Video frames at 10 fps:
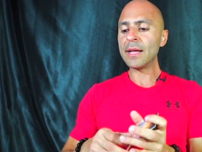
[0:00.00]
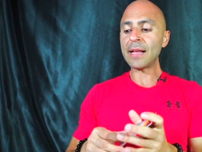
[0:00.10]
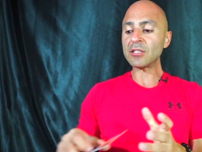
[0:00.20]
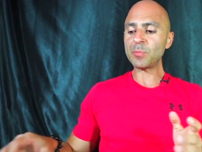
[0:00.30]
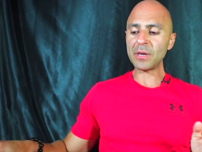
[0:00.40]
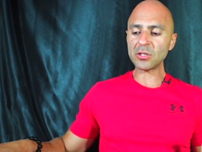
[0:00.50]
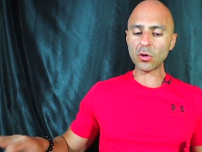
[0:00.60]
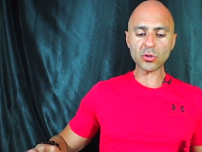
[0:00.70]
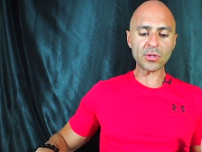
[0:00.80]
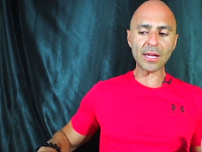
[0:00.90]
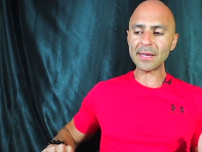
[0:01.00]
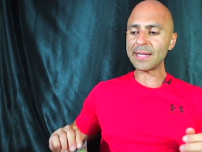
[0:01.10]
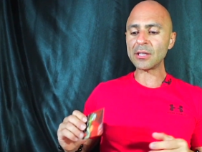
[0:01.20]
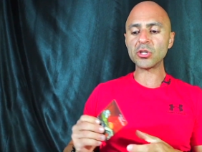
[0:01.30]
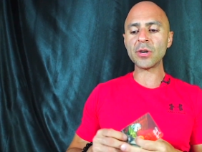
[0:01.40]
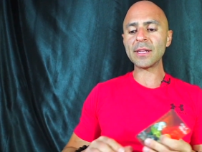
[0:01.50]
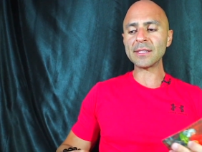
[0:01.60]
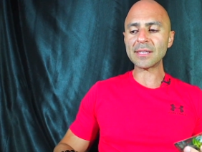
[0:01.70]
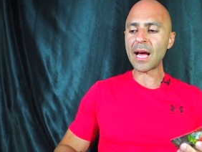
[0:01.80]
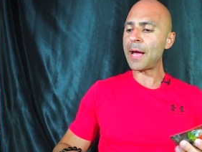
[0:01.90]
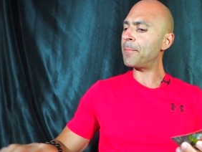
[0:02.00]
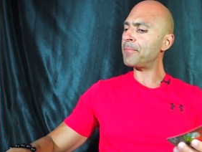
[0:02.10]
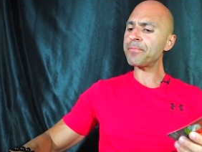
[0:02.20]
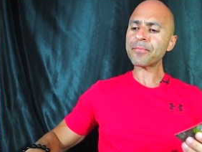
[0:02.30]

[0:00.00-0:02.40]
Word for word: Now, Spirit is also telling you that during this time,